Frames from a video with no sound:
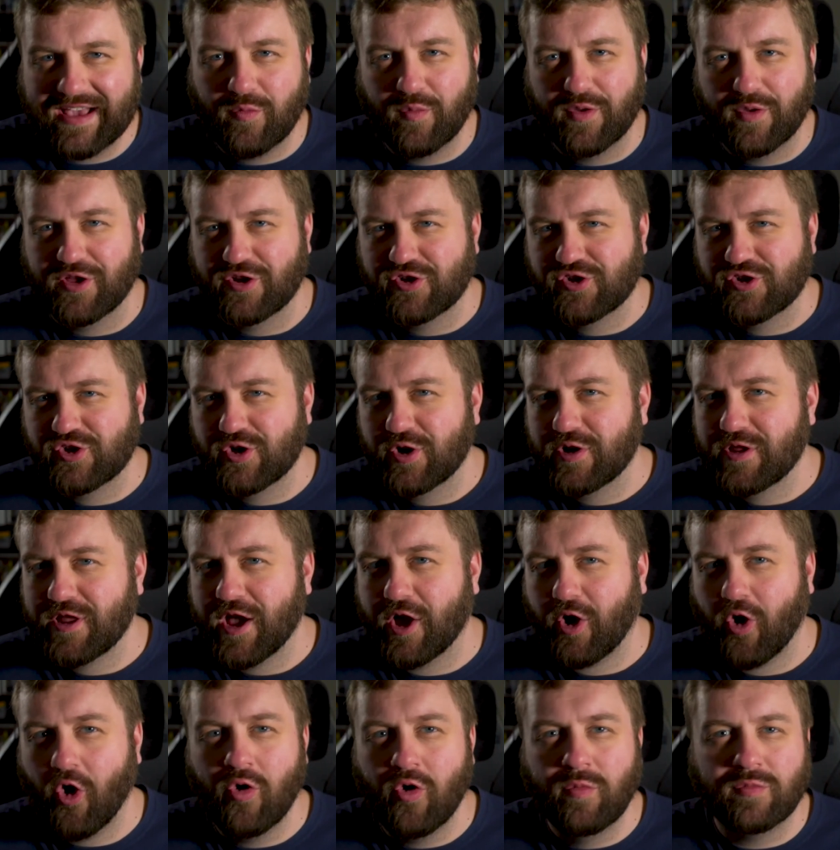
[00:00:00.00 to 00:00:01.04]
with a Sherlock
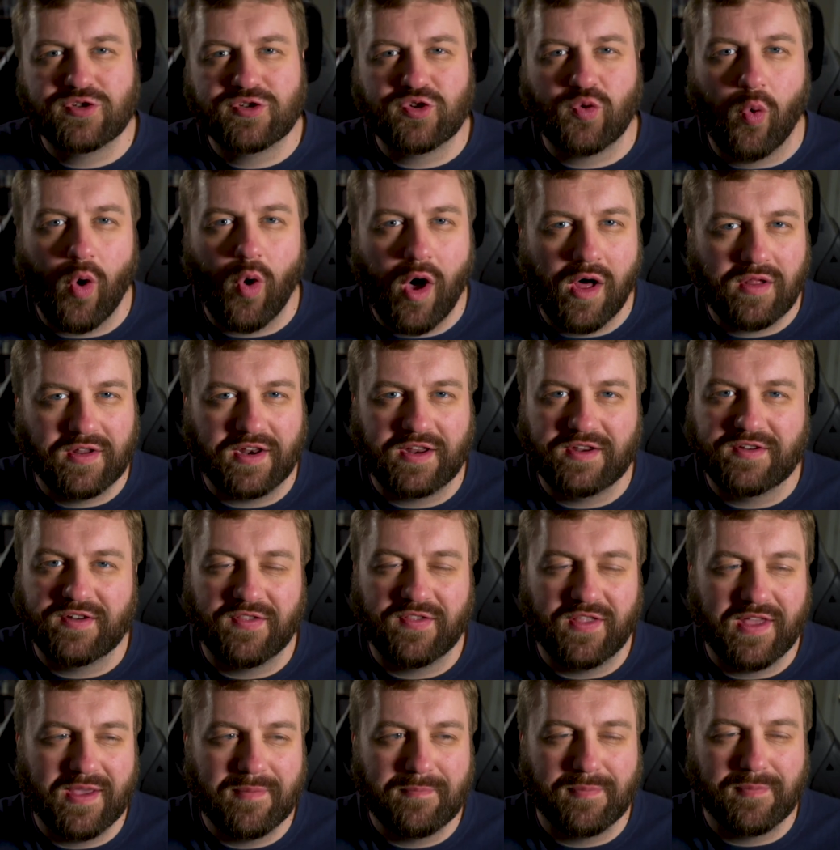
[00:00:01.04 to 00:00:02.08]
Holmes quality to
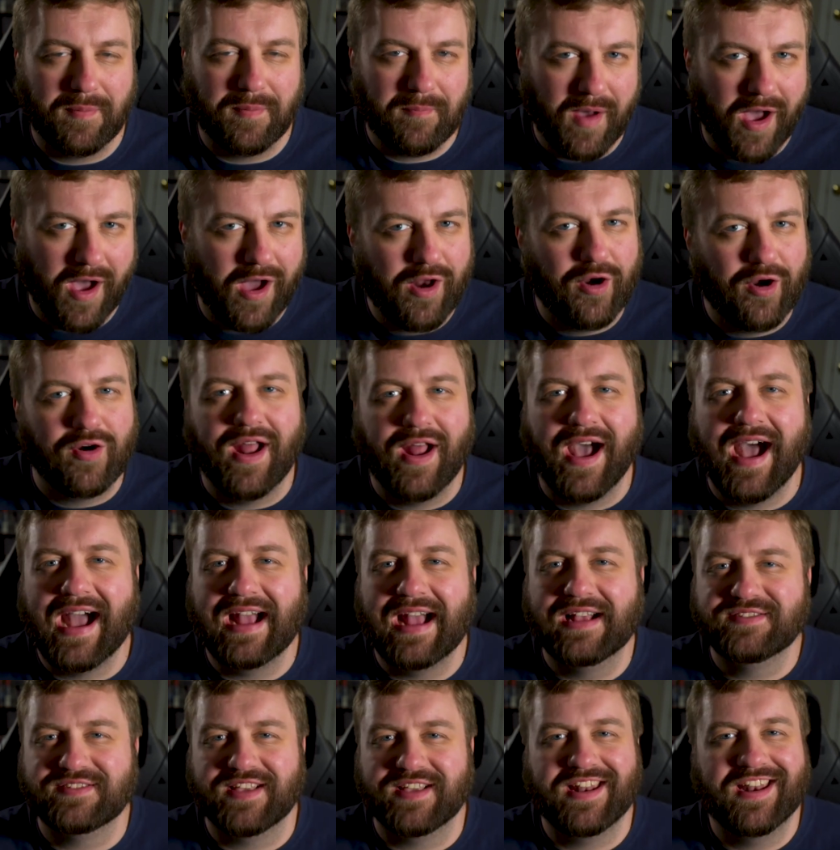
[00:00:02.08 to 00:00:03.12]
them but
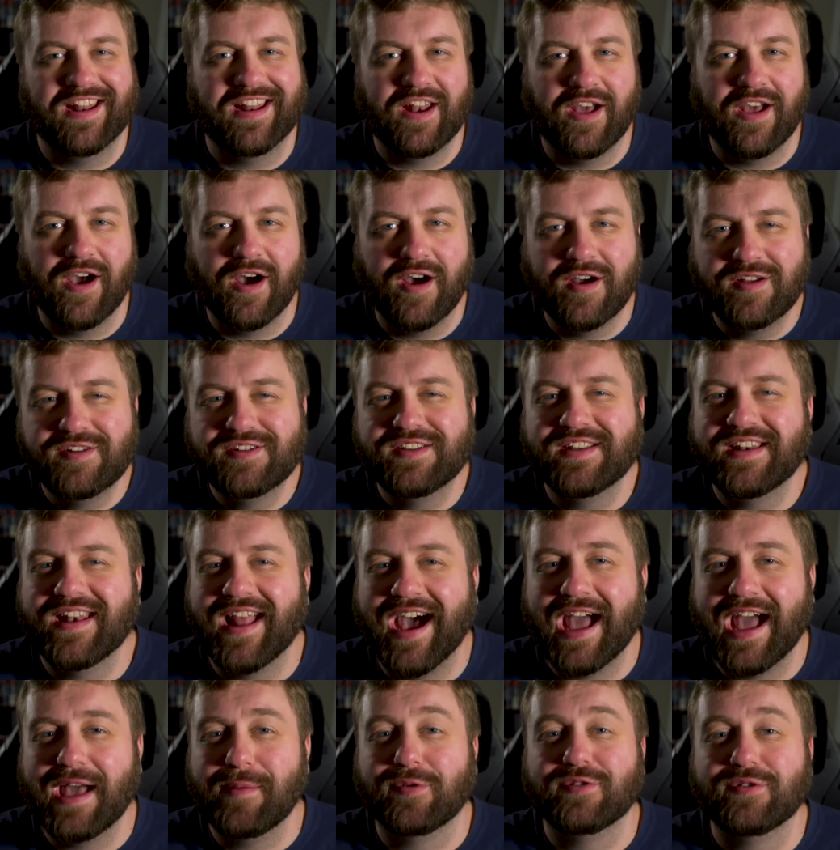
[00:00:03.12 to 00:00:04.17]
modernized and an
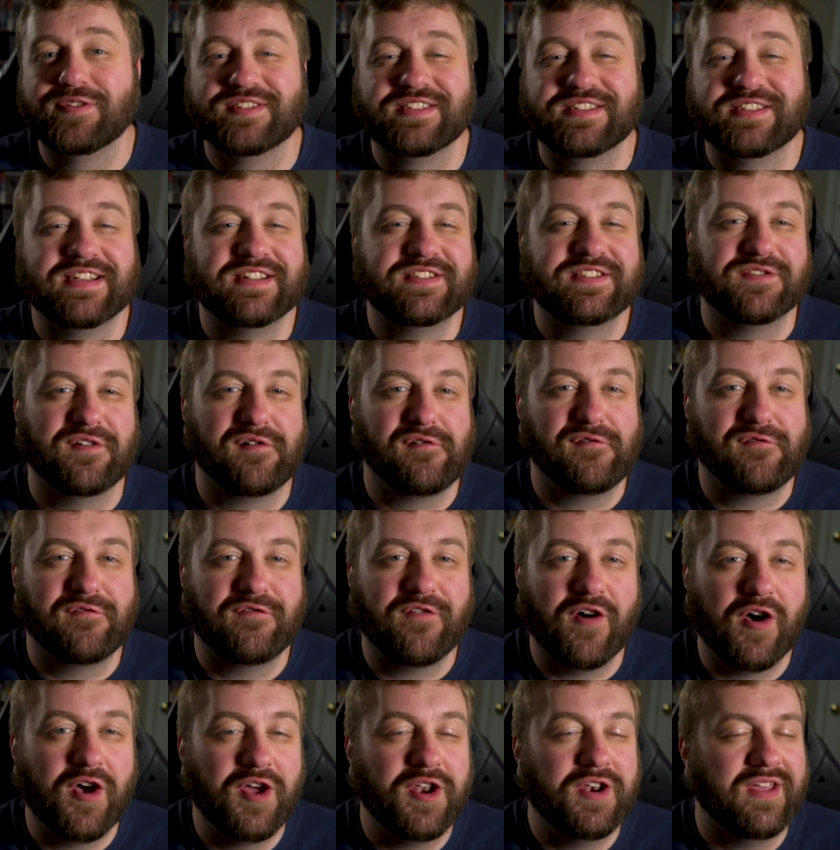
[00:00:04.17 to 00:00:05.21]
undeniable sense of
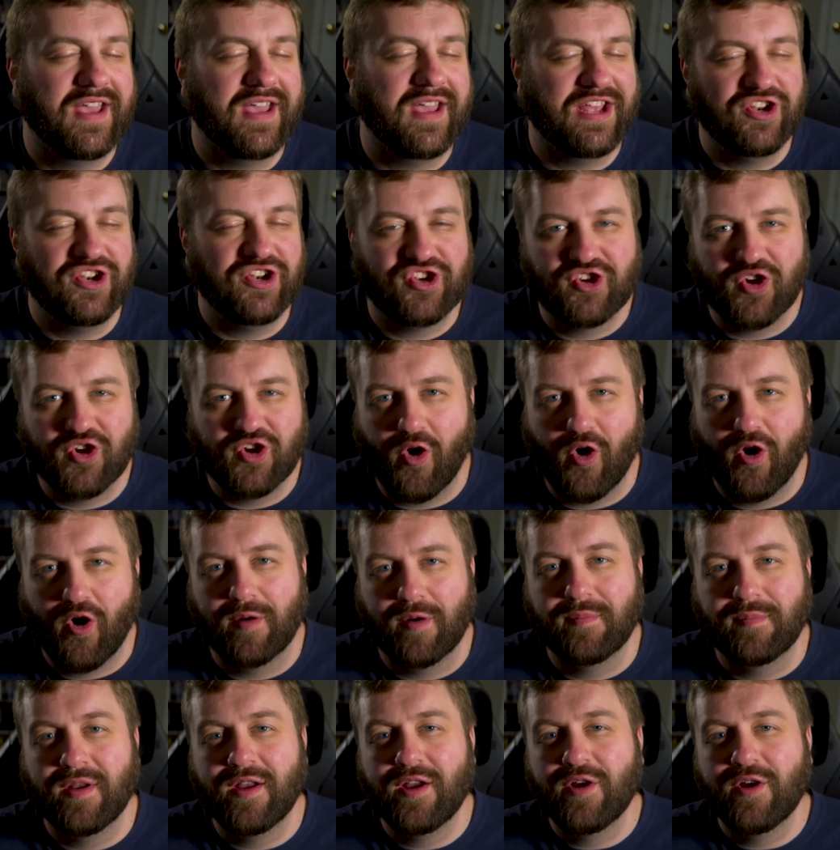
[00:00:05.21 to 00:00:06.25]
fun and
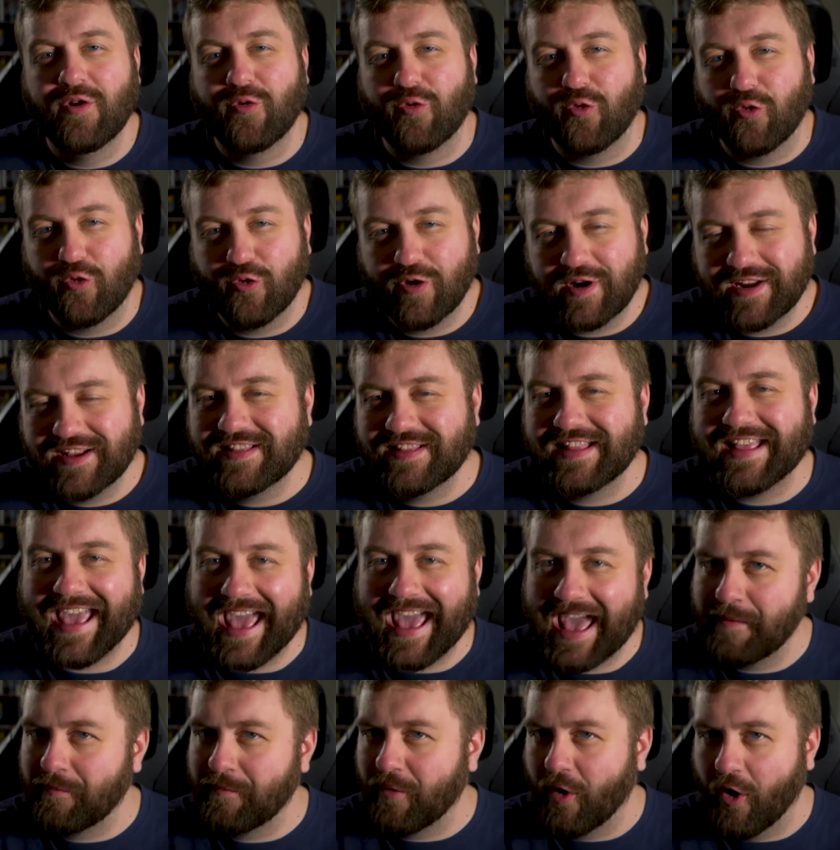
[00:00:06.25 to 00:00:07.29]
charm really
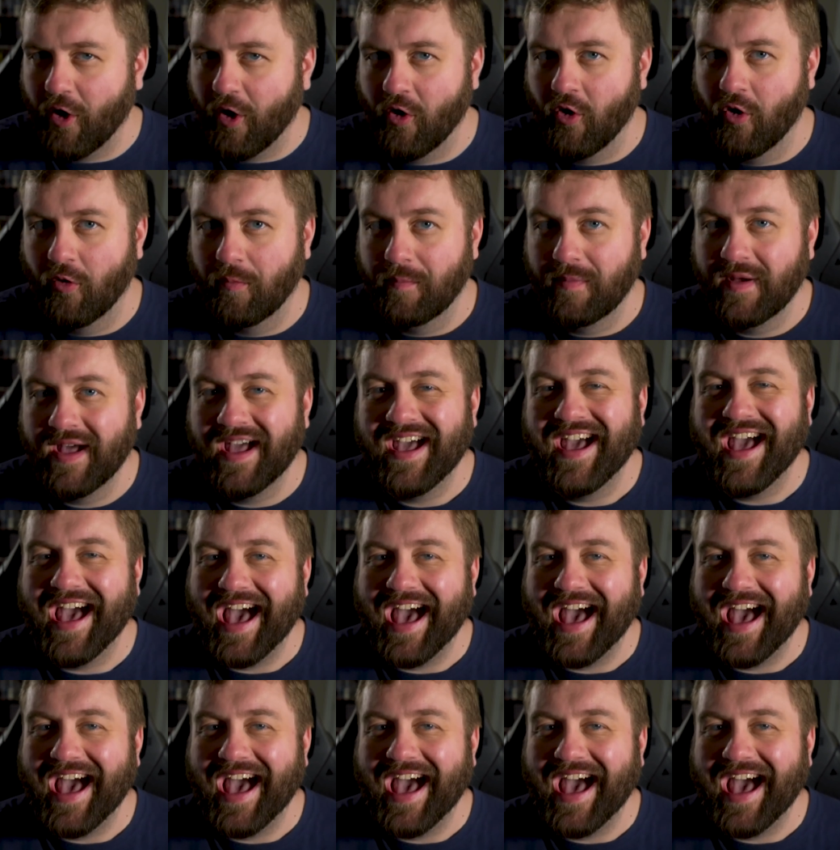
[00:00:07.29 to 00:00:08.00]
hammer home